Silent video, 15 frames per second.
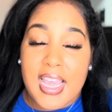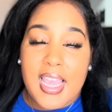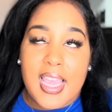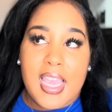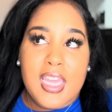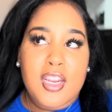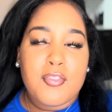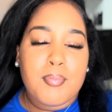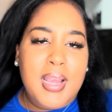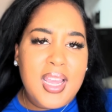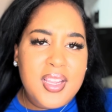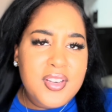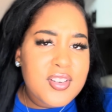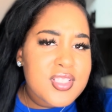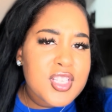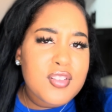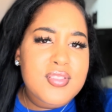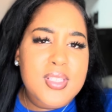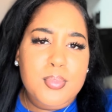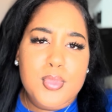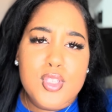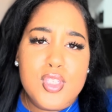And if buying yourself
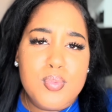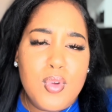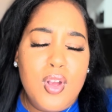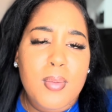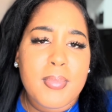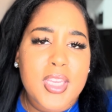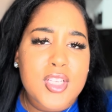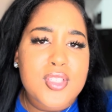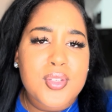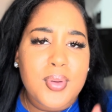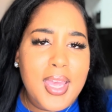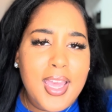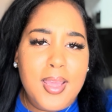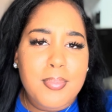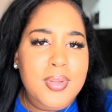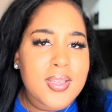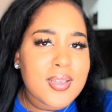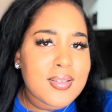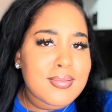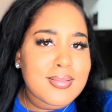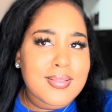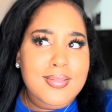something small makes you
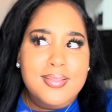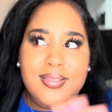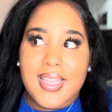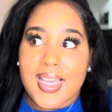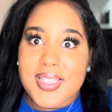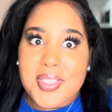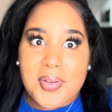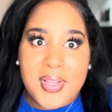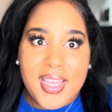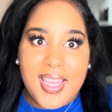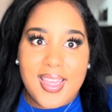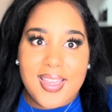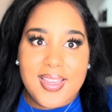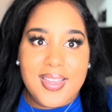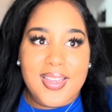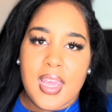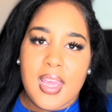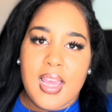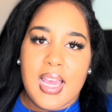happy, that's okay.